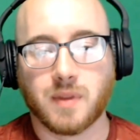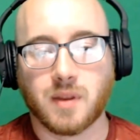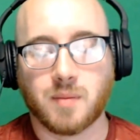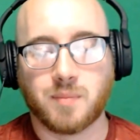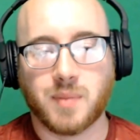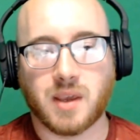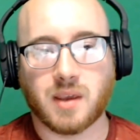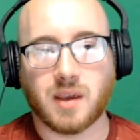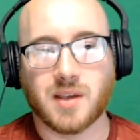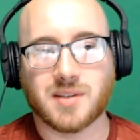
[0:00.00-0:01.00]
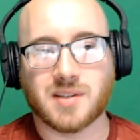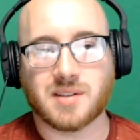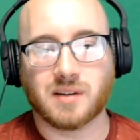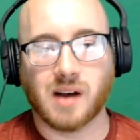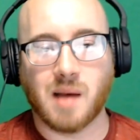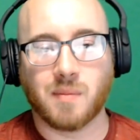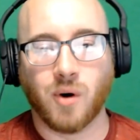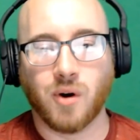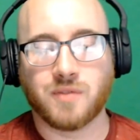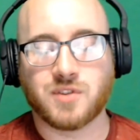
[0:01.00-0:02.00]
Because it's a lot more
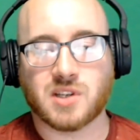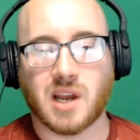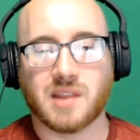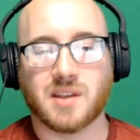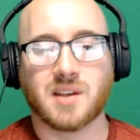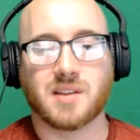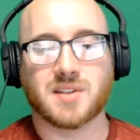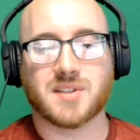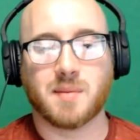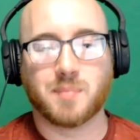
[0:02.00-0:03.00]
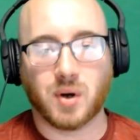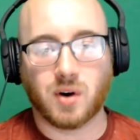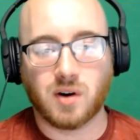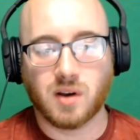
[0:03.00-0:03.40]
of just kind of the simple,